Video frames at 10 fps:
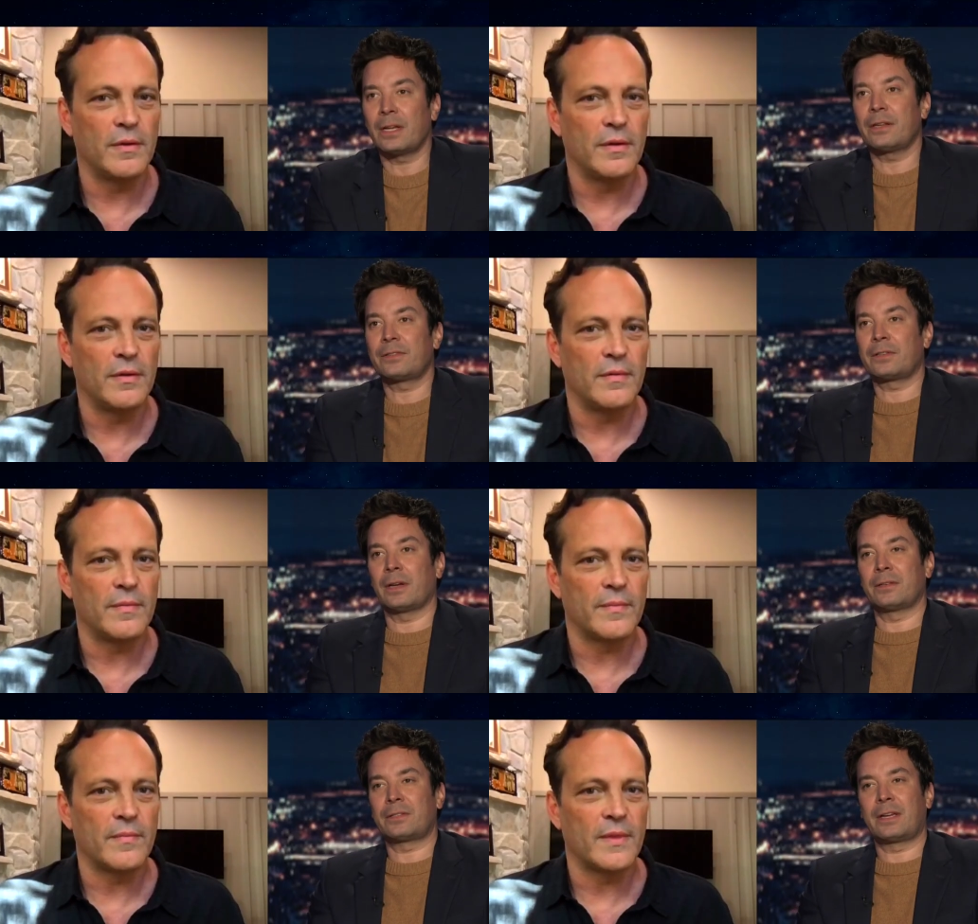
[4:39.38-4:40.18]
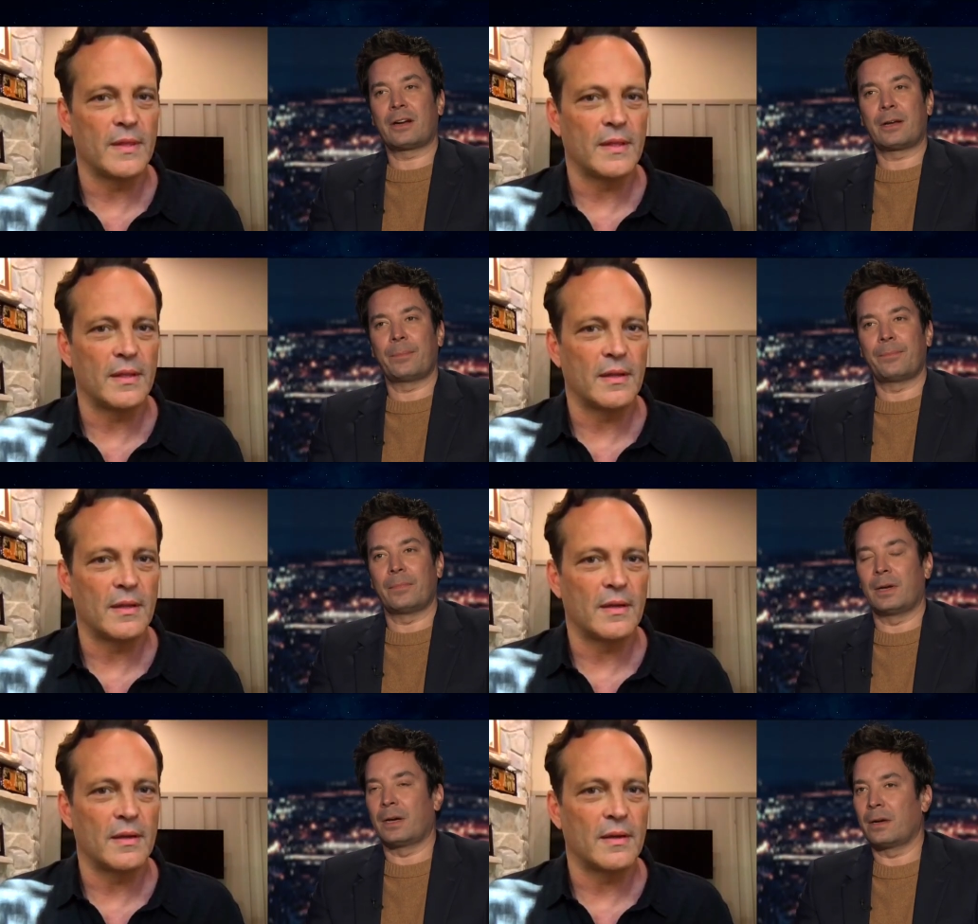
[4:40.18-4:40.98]
Speaker 1: a, a scary,
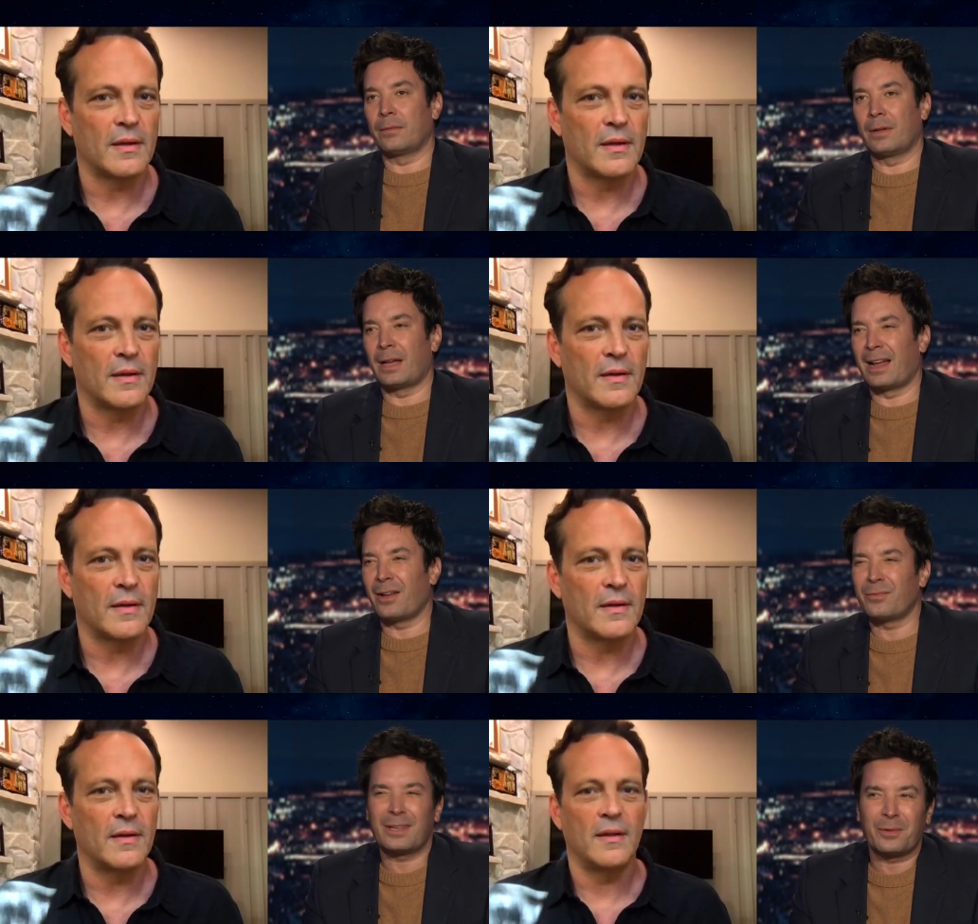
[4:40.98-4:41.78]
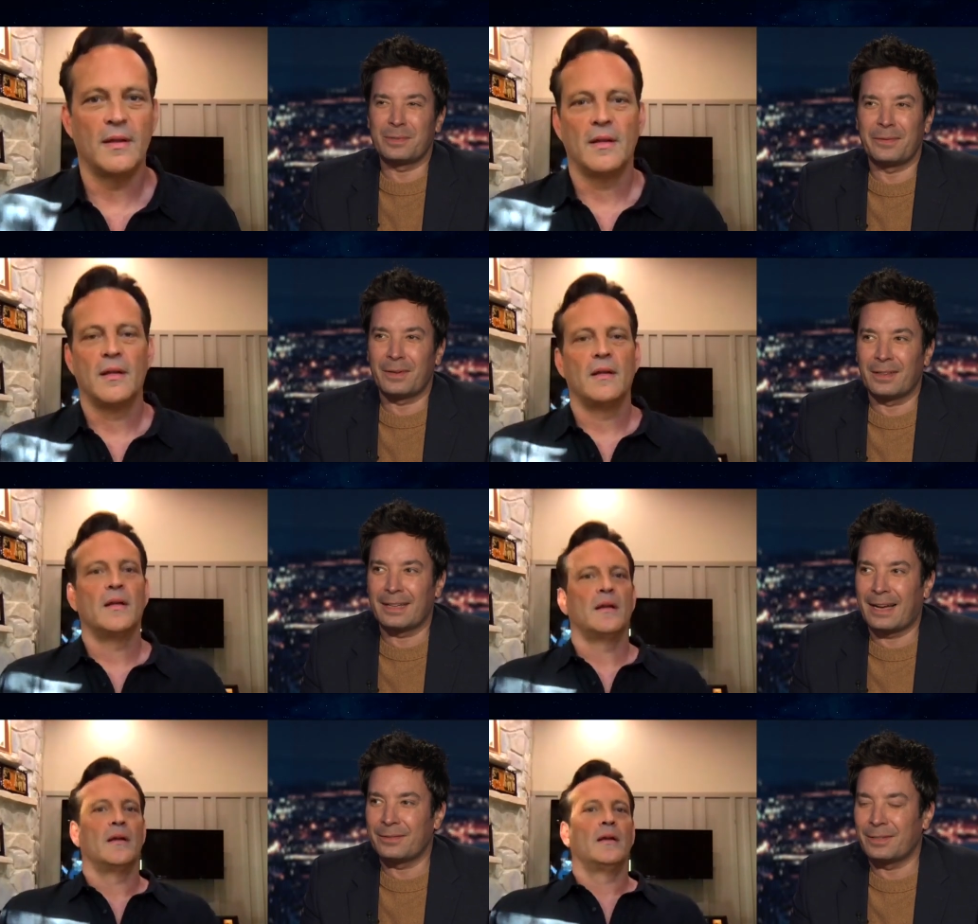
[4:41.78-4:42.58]
uh, I don't think I was even
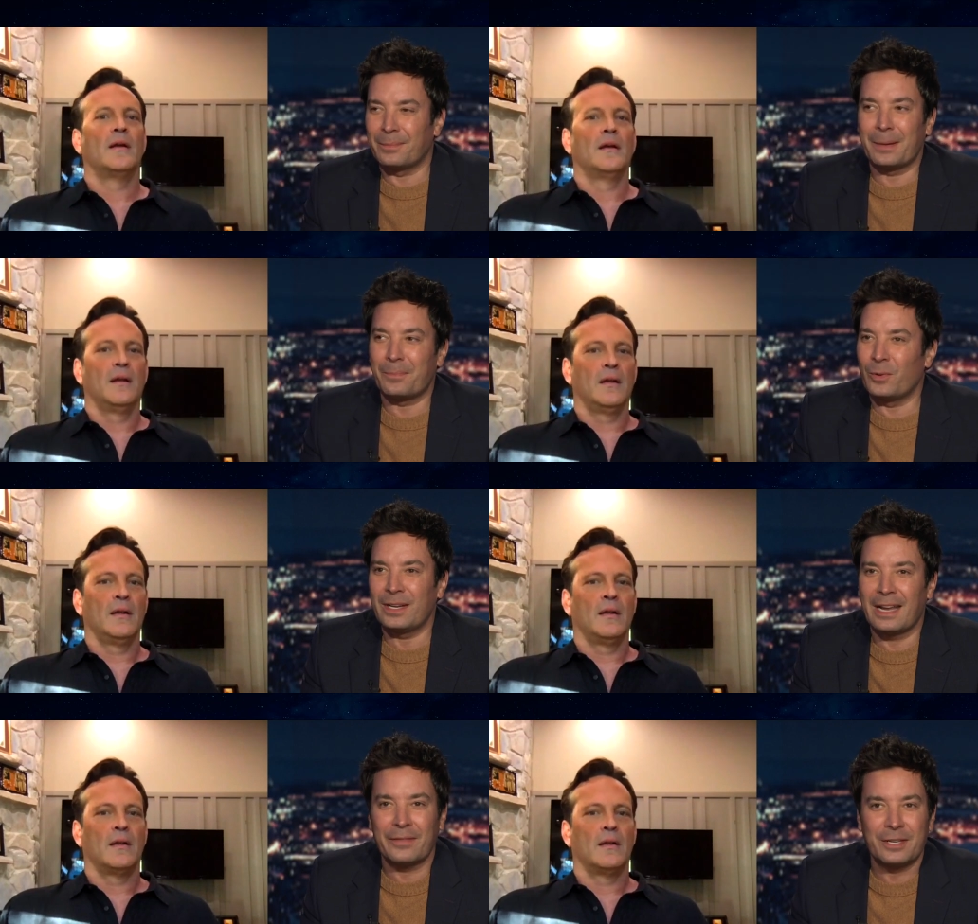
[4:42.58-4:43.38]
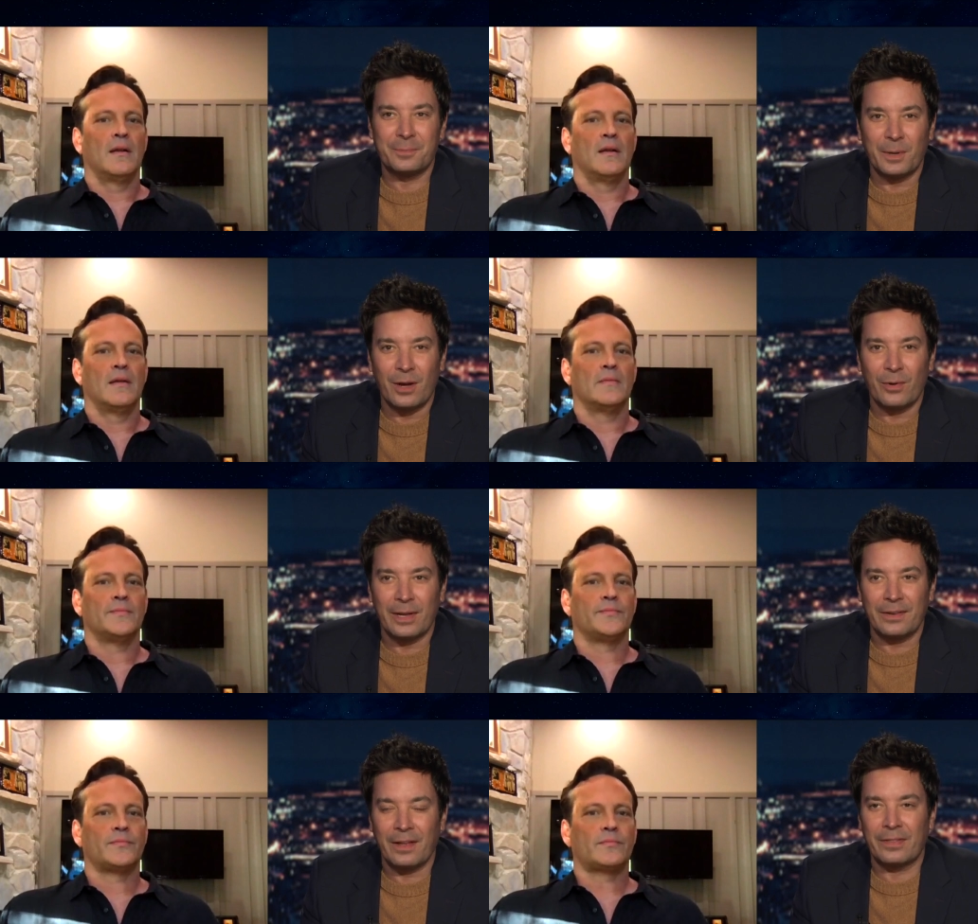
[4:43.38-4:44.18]
allowed to. My, we didn't have H B O, we
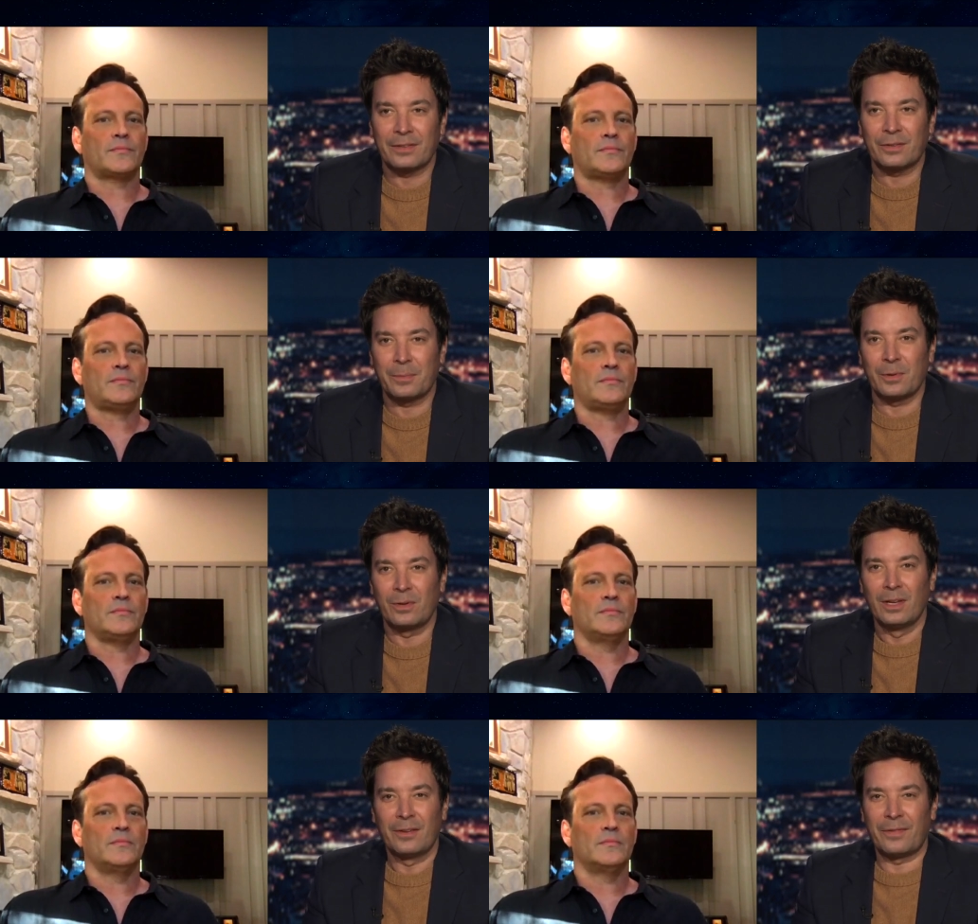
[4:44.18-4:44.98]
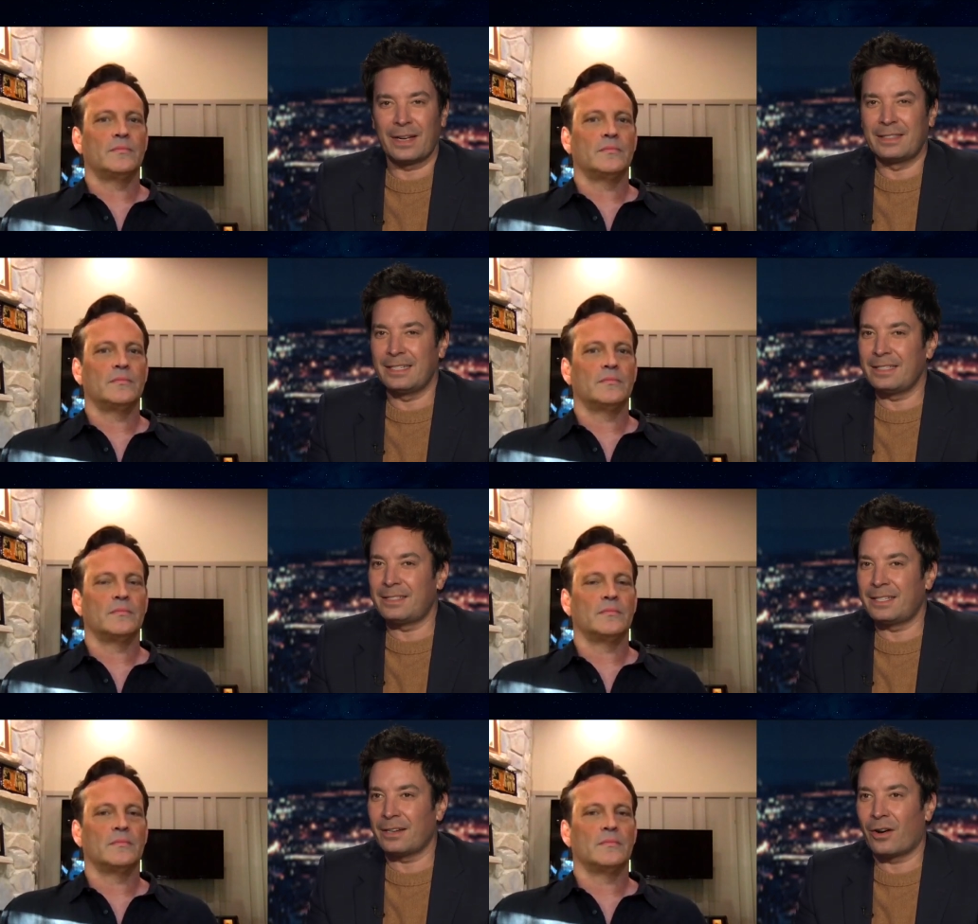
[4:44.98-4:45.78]
had nothing. So, I mean, if I did see a